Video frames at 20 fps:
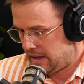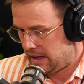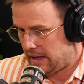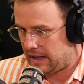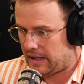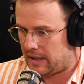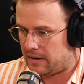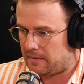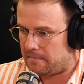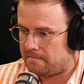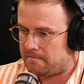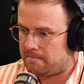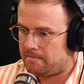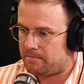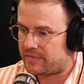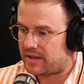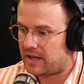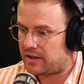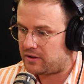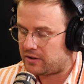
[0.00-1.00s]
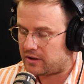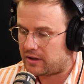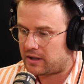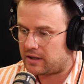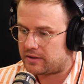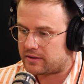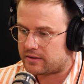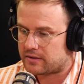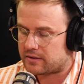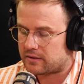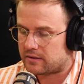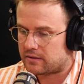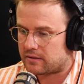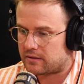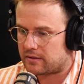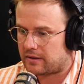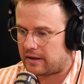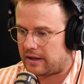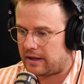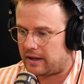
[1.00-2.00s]
Um, and you guys,
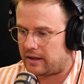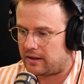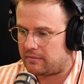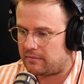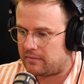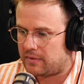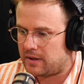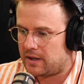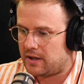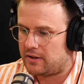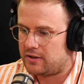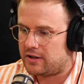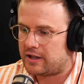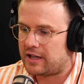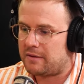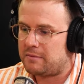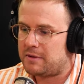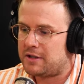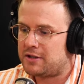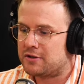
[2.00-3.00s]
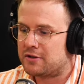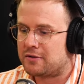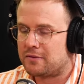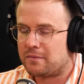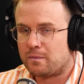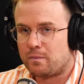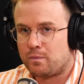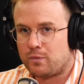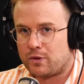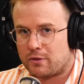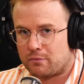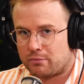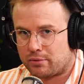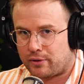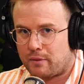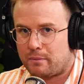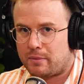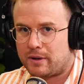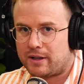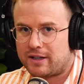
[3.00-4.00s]
um, you gave me your
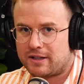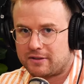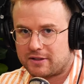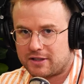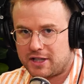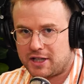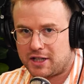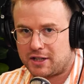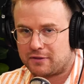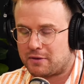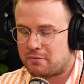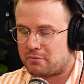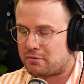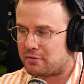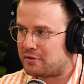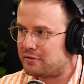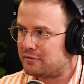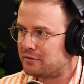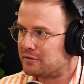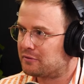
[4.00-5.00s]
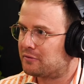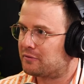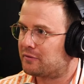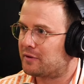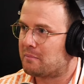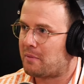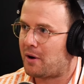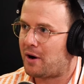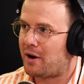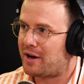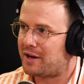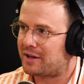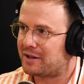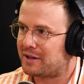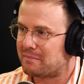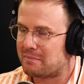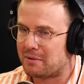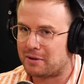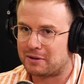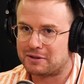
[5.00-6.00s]
proper tick of approval for buying
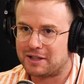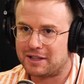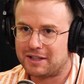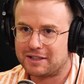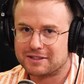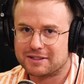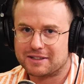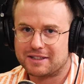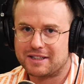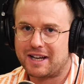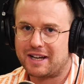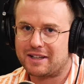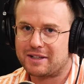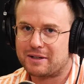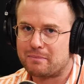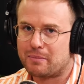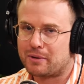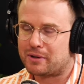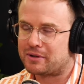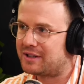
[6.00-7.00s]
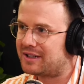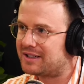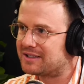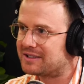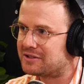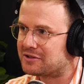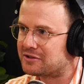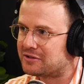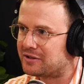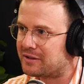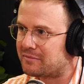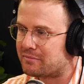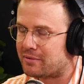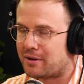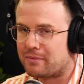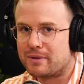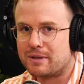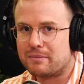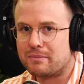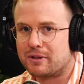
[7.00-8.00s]
a podcast, the other podcast, the Australian mm-hmm.
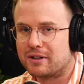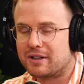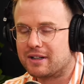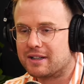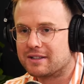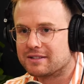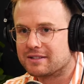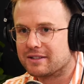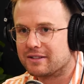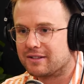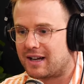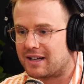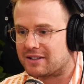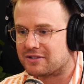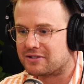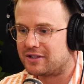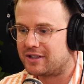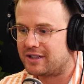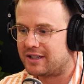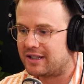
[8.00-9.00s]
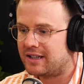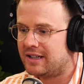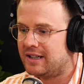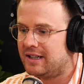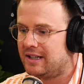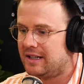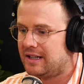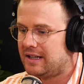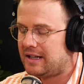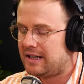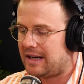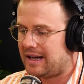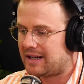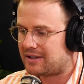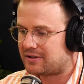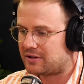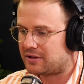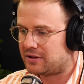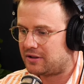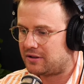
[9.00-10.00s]
Property Podcast. So last year
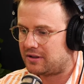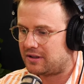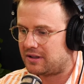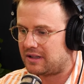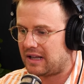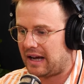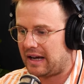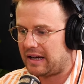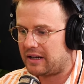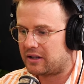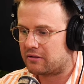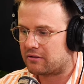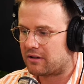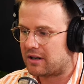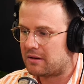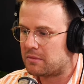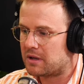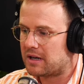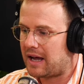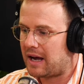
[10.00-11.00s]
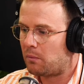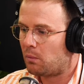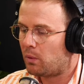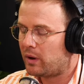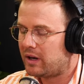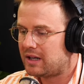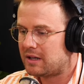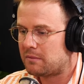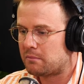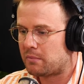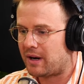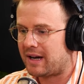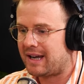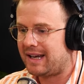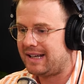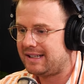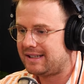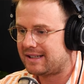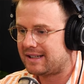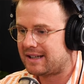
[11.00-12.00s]
executed that agreement, and we didn't buy
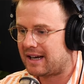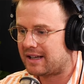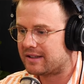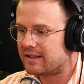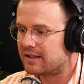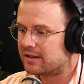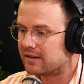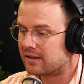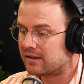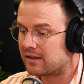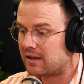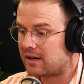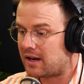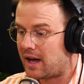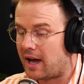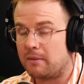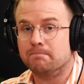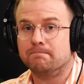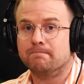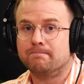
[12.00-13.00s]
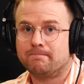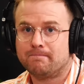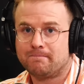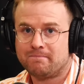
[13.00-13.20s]
anything other than the name.